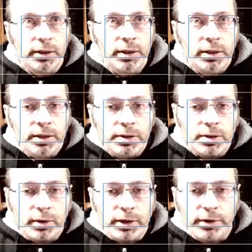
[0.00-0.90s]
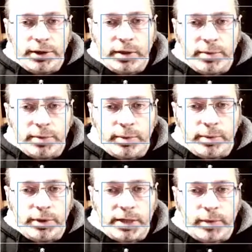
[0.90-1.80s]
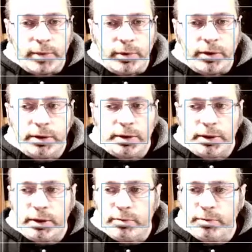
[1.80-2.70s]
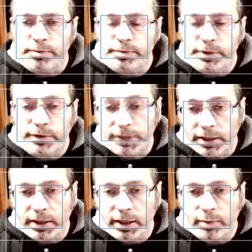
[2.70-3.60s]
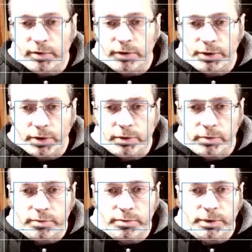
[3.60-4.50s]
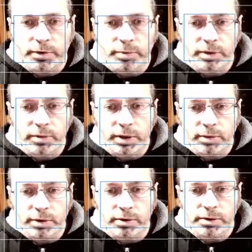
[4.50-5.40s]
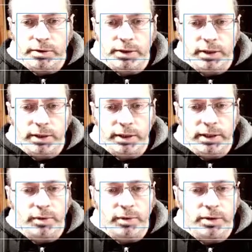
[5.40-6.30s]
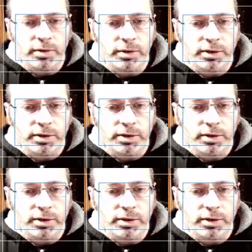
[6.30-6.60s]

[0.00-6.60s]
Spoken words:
So I don't think I'll be keeping this camera. If I needed a camera for a dark room, this would be the one I would use because I like the way this one looks.